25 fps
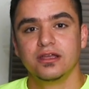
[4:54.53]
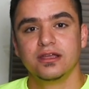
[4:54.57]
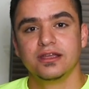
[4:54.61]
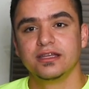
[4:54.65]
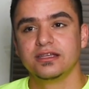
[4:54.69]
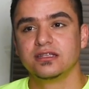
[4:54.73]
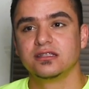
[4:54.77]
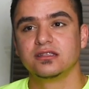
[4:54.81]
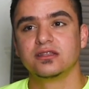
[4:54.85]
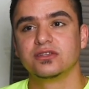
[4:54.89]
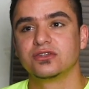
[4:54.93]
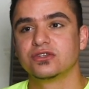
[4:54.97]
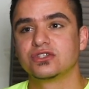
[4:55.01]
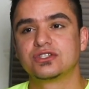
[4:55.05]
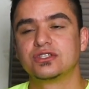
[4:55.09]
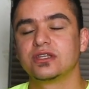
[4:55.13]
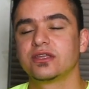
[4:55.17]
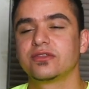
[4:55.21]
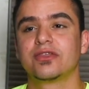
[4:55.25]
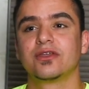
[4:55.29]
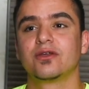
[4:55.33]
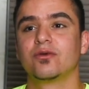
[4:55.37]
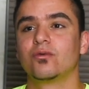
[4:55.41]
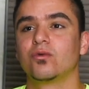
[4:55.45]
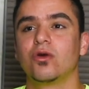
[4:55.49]
There's
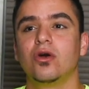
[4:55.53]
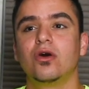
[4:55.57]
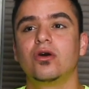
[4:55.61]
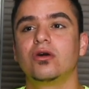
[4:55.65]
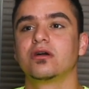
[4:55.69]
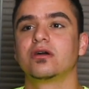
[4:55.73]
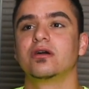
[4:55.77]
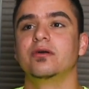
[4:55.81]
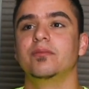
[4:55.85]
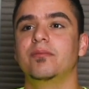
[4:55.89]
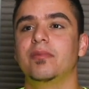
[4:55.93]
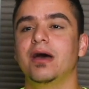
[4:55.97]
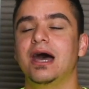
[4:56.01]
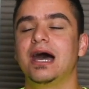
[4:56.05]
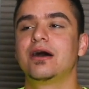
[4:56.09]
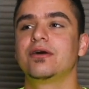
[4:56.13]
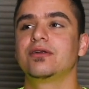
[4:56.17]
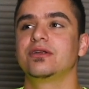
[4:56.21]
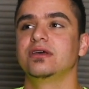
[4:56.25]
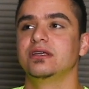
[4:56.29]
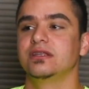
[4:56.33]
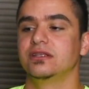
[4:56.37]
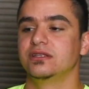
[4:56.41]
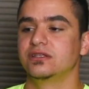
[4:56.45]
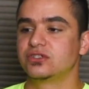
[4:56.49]
nothing wrong
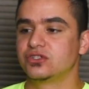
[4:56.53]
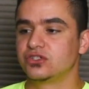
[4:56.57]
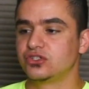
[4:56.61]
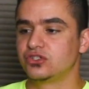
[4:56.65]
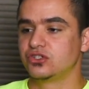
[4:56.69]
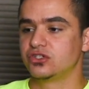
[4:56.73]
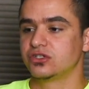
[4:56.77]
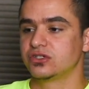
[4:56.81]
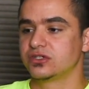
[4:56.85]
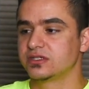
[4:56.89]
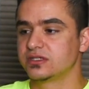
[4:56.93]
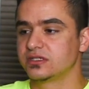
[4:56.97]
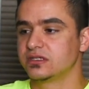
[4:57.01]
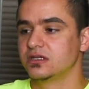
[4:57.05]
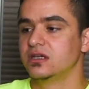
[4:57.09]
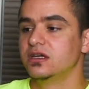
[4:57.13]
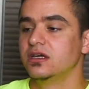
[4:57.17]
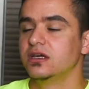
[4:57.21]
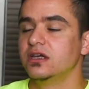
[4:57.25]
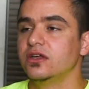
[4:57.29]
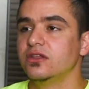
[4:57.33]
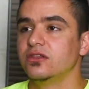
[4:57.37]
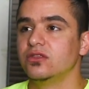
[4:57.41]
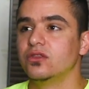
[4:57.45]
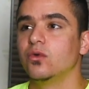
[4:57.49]
about it. It's just
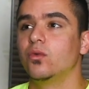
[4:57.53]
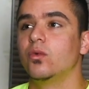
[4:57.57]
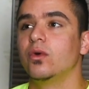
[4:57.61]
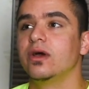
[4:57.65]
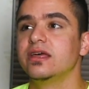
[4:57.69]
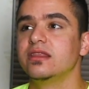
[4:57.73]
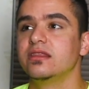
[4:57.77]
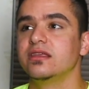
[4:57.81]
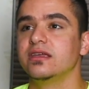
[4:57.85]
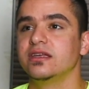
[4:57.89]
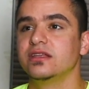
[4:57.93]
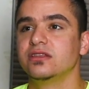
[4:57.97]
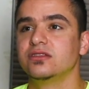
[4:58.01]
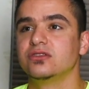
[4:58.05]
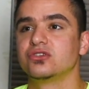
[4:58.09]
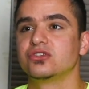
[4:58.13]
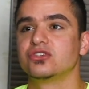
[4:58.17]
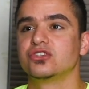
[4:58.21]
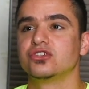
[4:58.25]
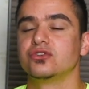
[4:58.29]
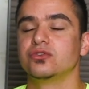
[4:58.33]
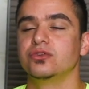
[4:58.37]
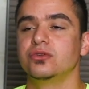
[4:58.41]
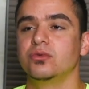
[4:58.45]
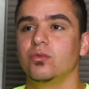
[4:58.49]
the way the
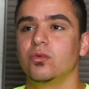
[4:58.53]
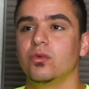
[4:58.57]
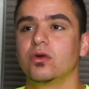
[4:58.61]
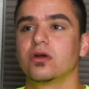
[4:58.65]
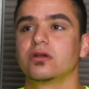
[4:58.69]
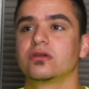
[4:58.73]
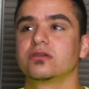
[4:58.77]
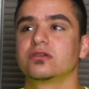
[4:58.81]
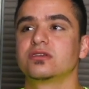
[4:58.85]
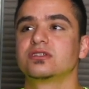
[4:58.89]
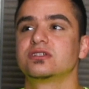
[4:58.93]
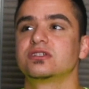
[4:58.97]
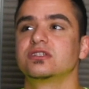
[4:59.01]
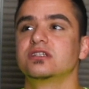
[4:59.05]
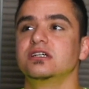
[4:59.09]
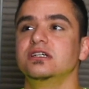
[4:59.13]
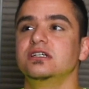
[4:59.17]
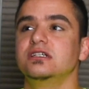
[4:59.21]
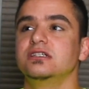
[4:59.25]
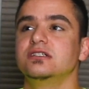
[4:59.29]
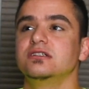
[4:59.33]
industry works.